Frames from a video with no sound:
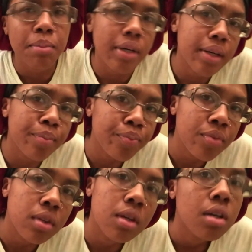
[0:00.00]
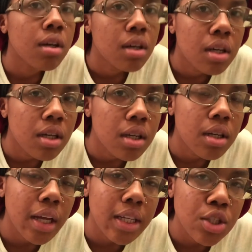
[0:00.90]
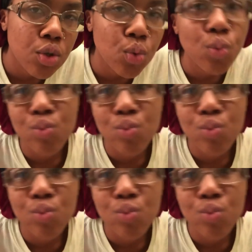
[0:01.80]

but day two,